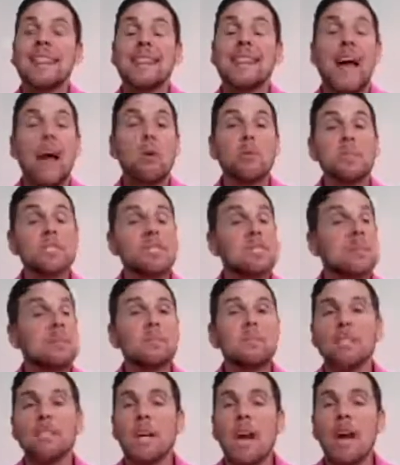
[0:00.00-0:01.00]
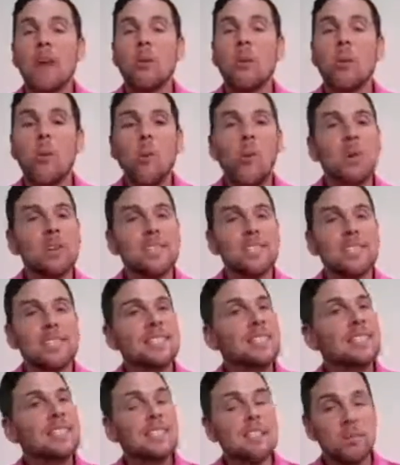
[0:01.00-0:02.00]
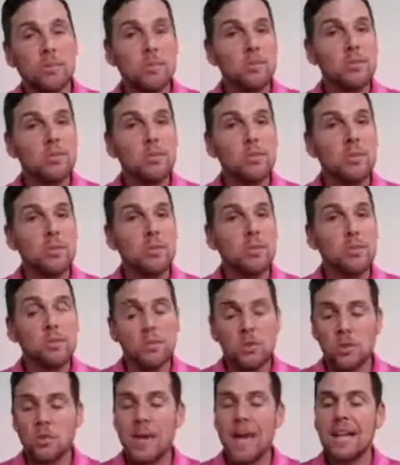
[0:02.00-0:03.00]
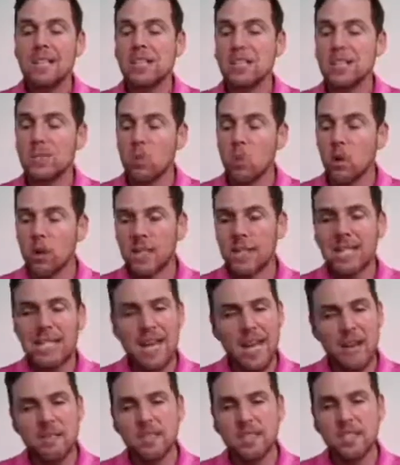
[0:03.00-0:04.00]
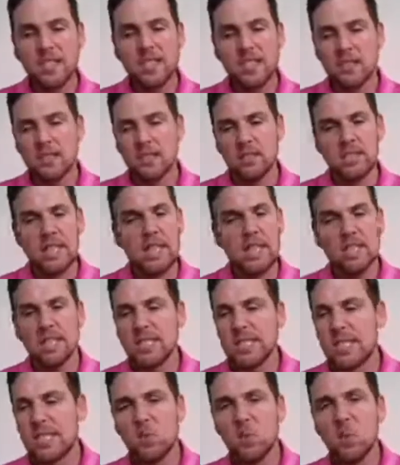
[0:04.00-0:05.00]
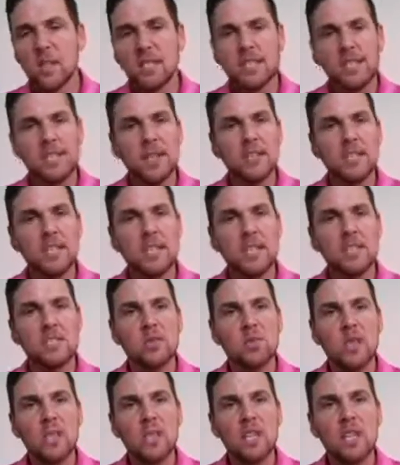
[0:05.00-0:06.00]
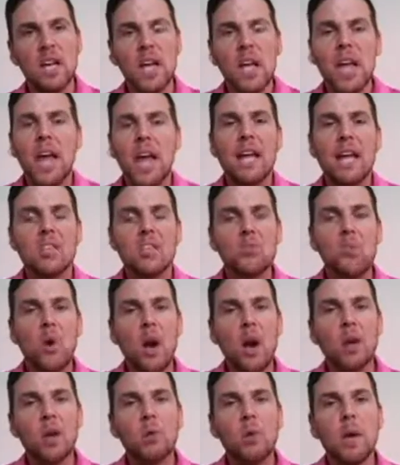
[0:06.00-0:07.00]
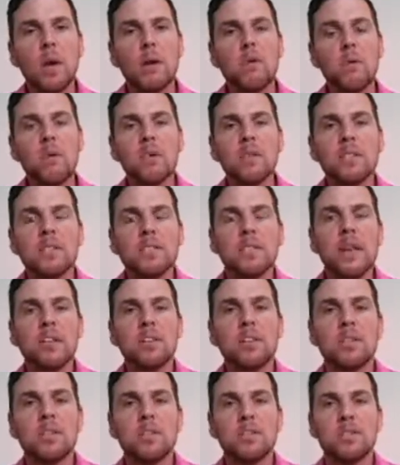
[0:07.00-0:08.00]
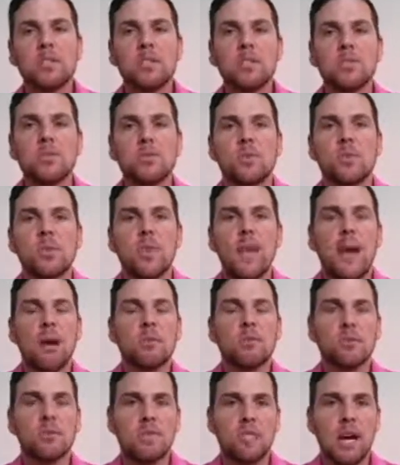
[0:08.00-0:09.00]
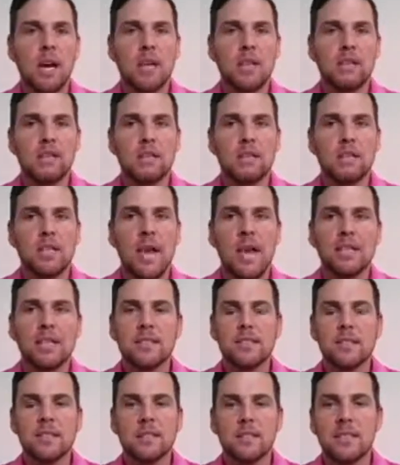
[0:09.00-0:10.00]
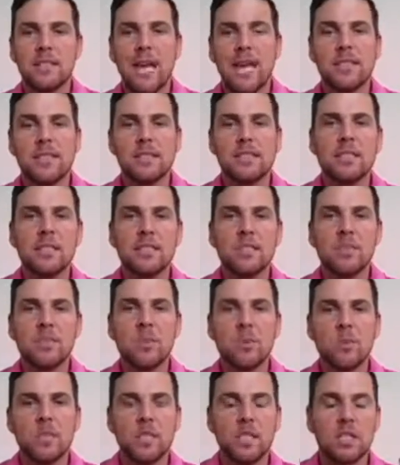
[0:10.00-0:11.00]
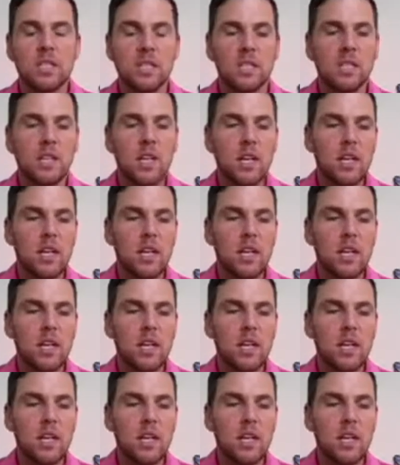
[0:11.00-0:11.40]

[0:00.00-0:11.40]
That was something I wasn't used to. So imagine working every single day. Let's say you work 7 days a week and you walk away with $700 to $1,000 as a 19-year-old kid.